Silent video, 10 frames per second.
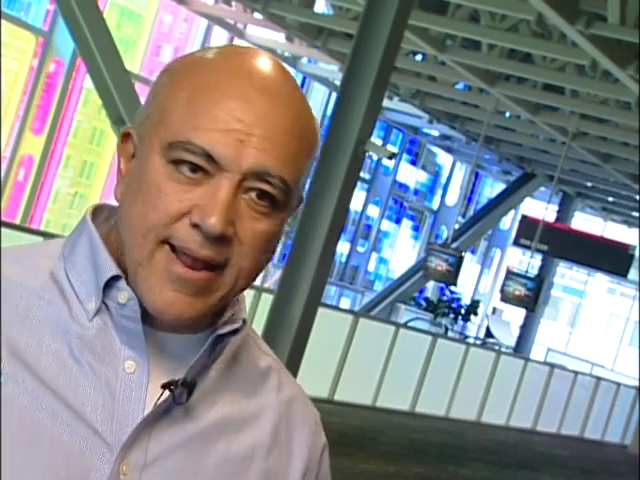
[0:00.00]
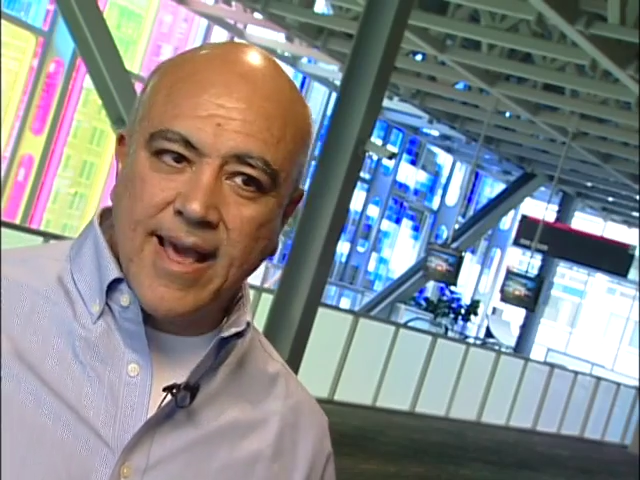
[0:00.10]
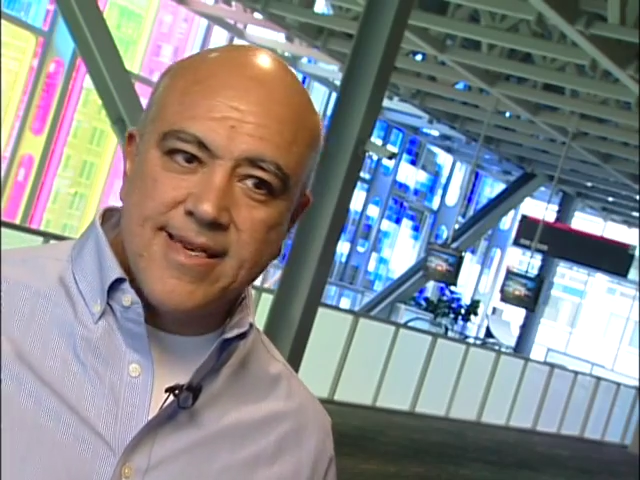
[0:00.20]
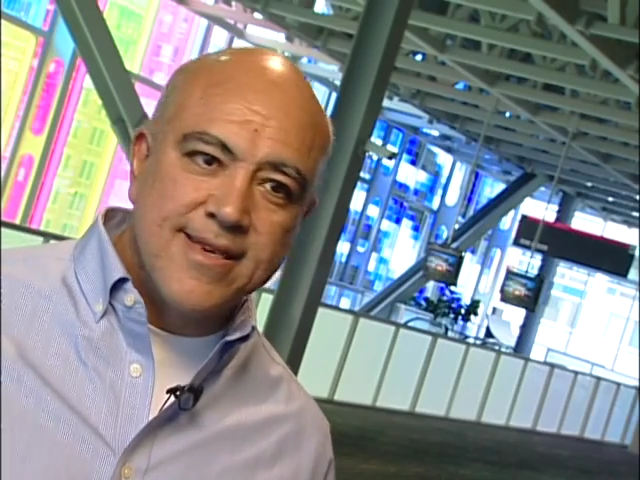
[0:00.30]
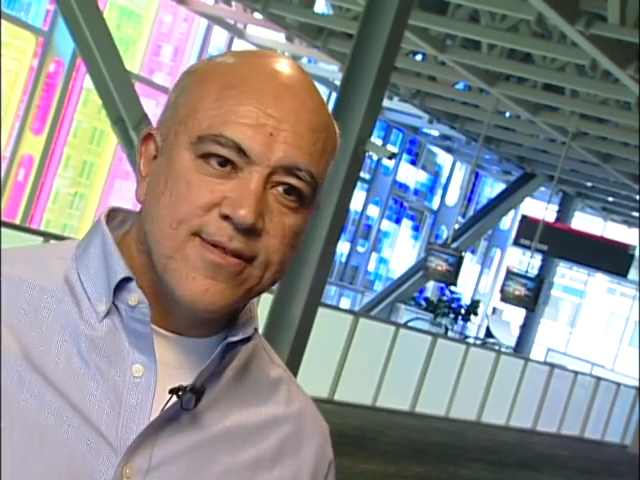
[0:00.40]

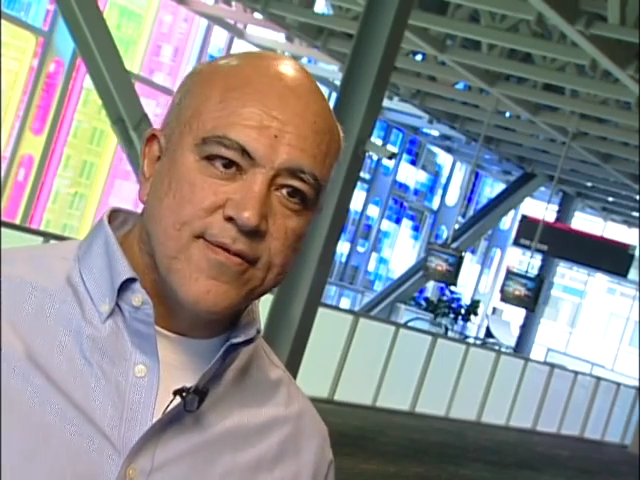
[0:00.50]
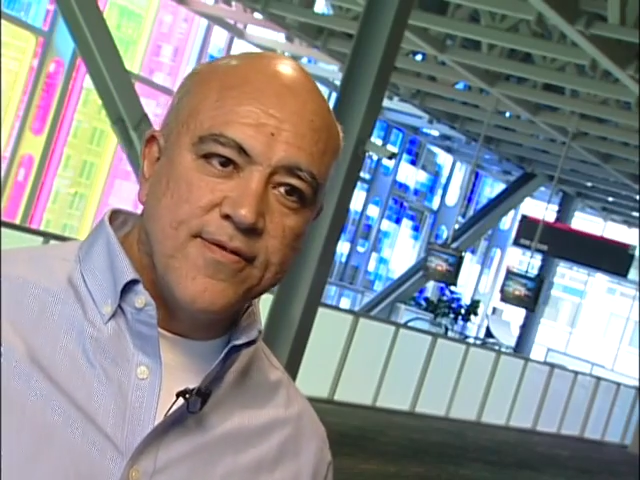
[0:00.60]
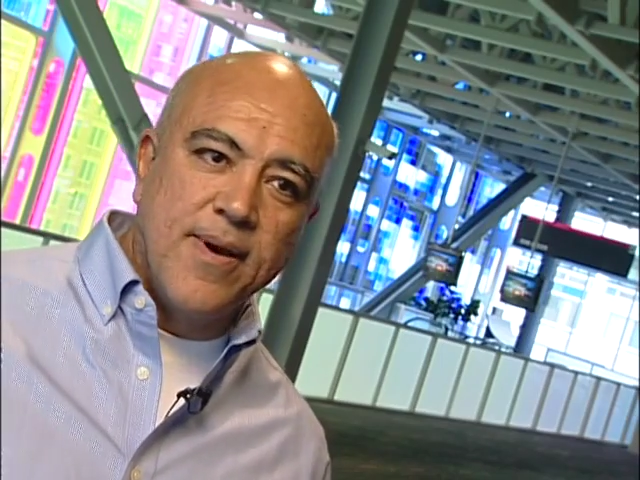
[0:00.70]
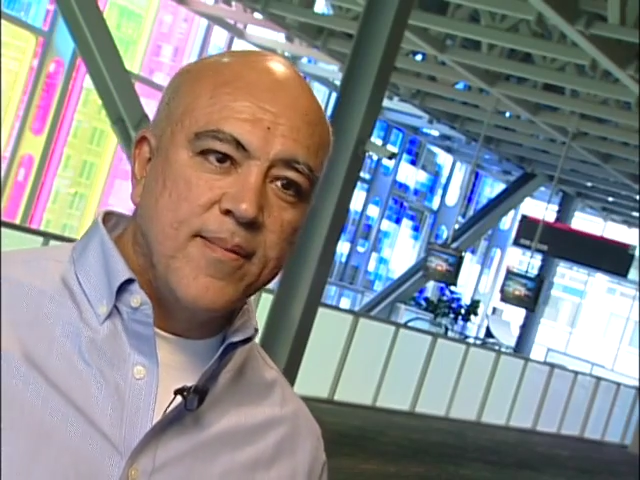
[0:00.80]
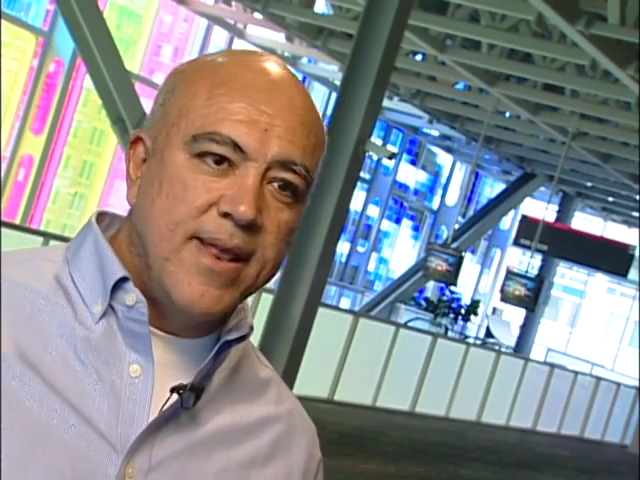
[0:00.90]
asset of the
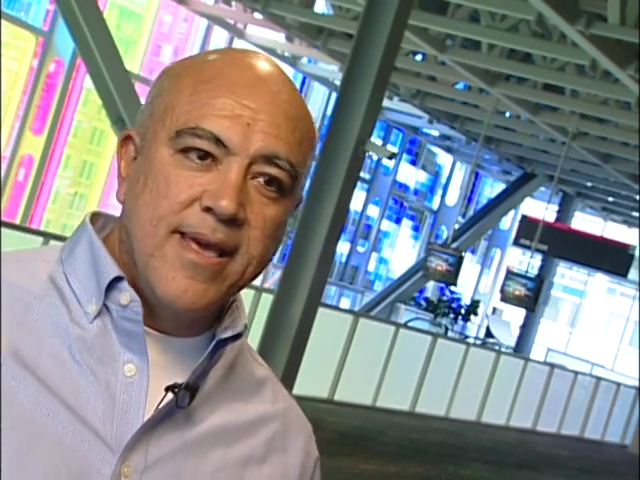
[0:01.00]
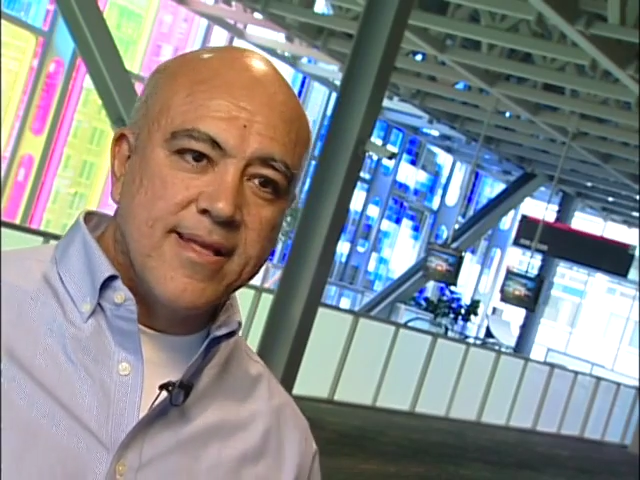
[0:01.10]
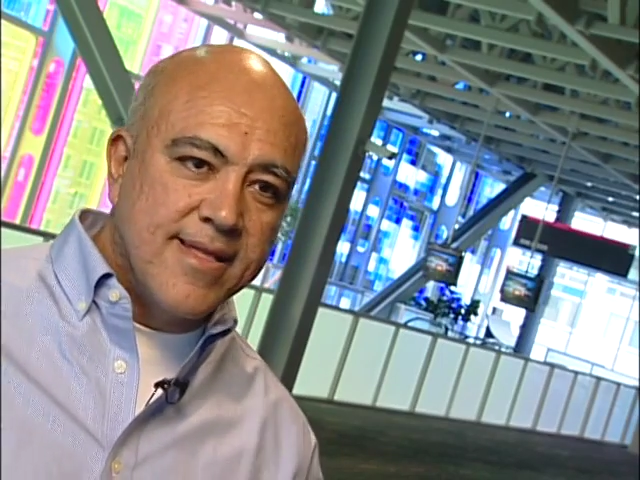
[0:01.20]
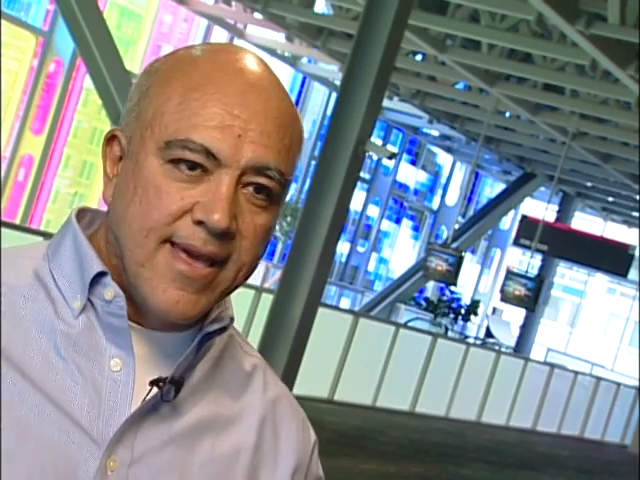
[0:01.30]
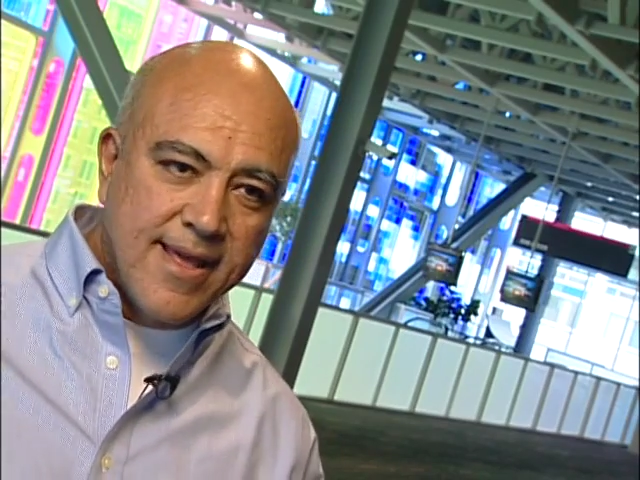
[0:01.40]
family,
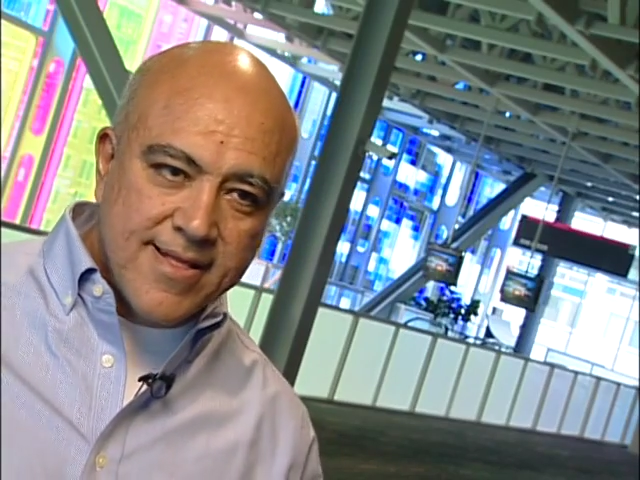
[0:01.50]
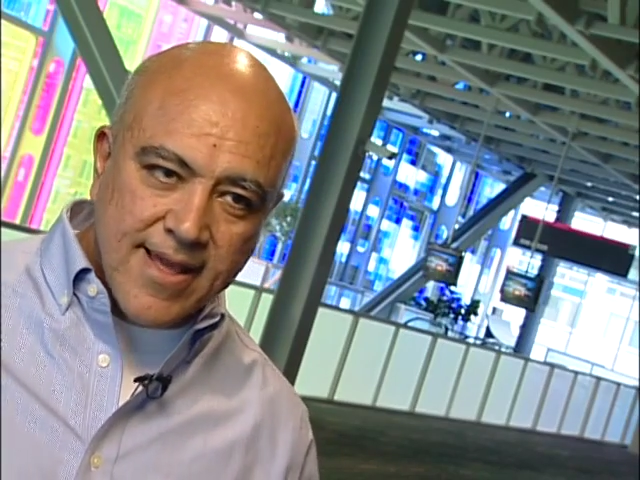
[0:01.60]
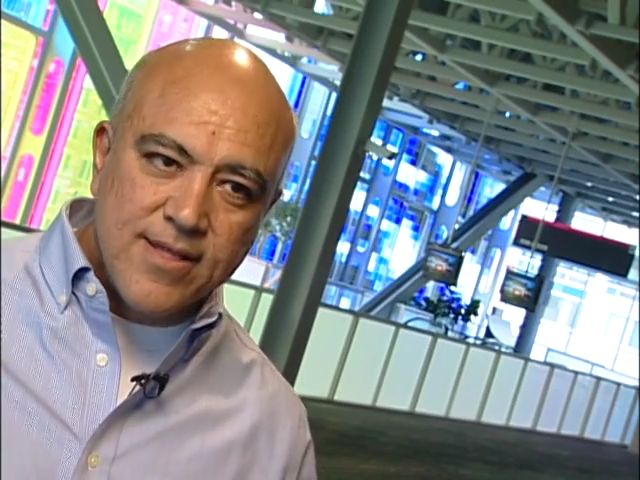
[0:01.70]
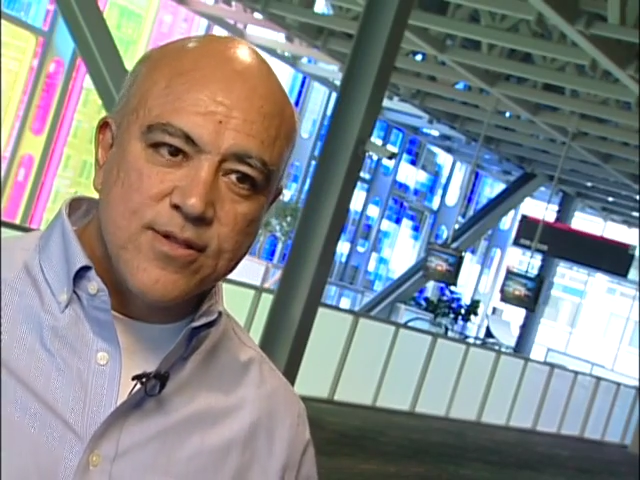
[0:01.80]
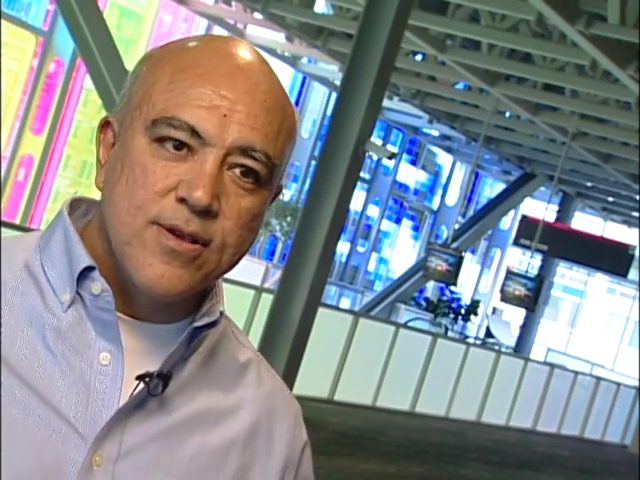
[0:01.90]
and they
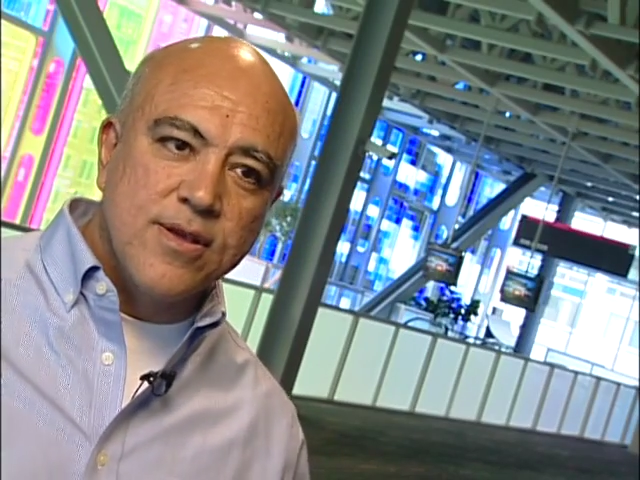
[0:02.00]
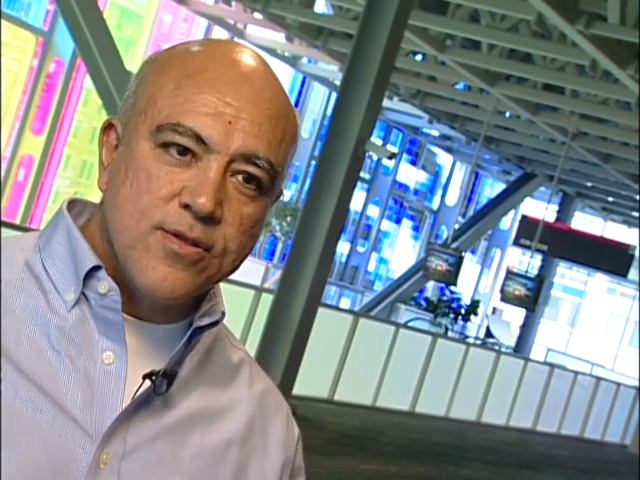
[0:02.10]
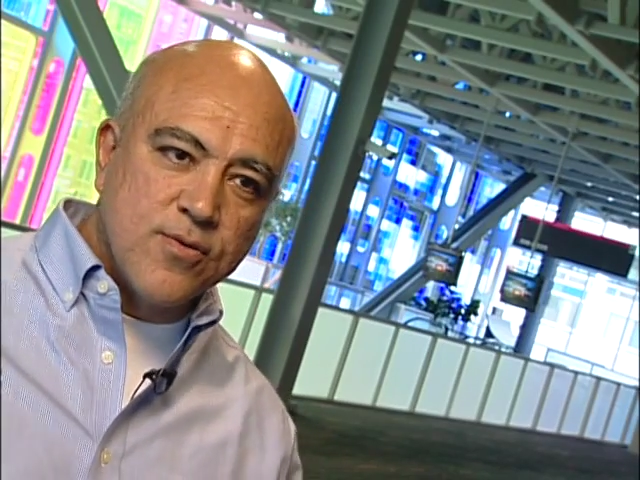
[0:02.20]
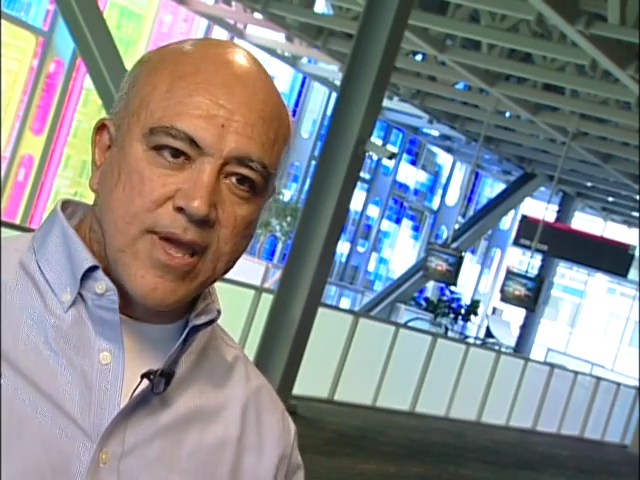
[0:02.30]
tend to